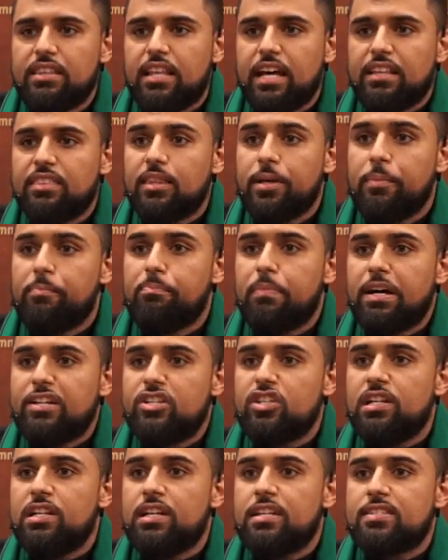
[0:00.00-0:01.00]
that the
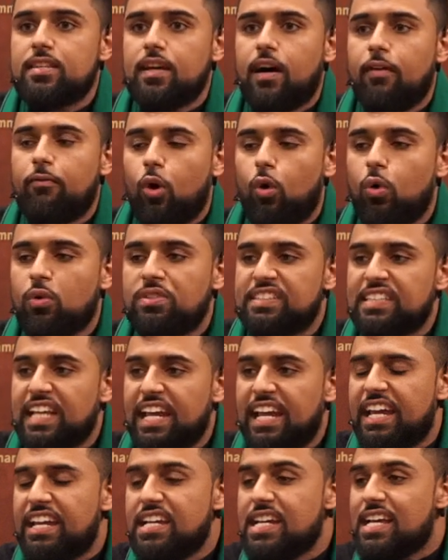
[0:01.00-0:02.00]
majlis of
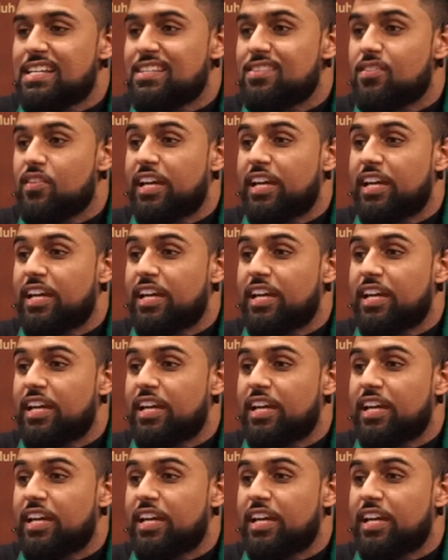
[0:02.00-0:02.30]
Hussein is